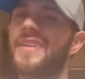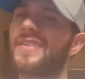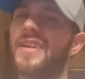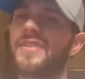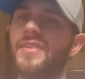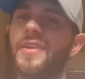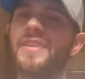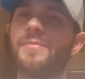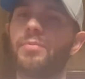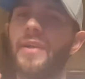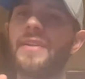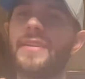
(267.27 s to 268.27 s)
it's a nice
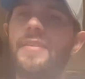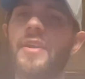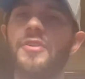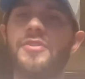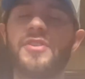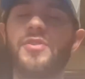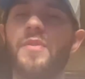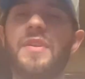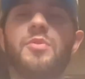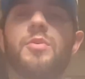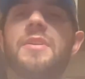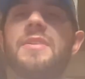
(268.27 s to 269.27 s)
blend in there just so that
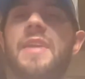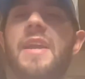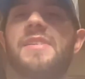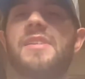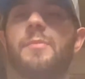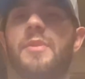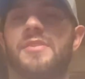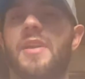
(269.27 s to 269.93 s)
you can taste it, but it's